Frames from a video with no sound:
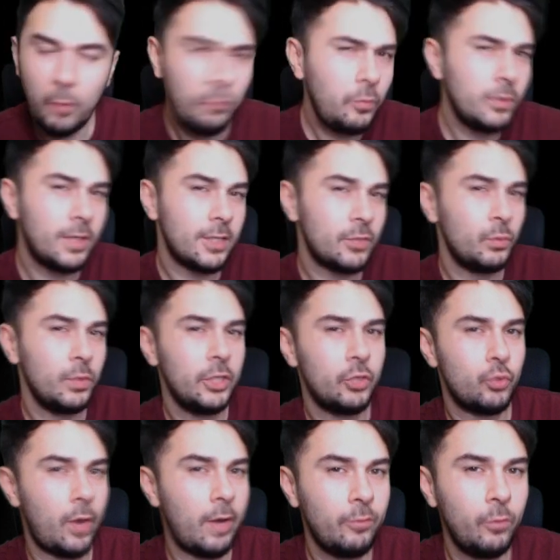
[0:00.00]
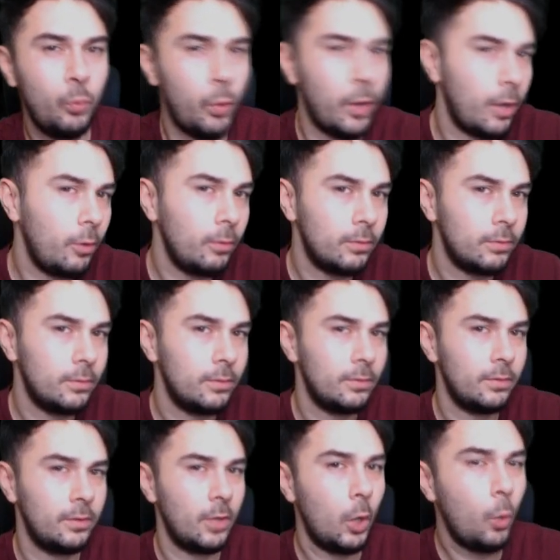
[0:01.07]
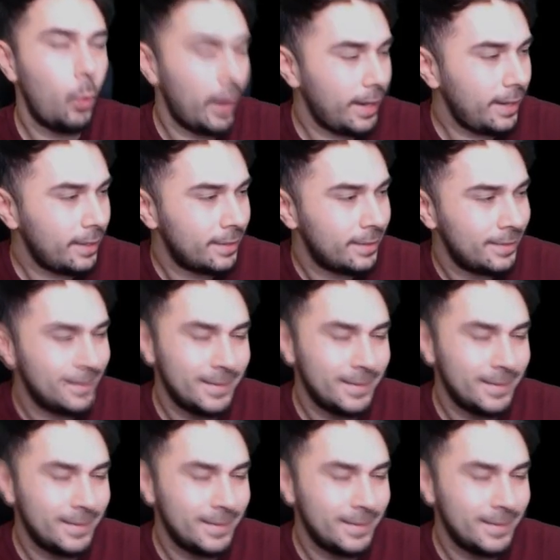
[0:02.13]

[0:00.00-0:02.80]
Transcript: doesn't really travel well away.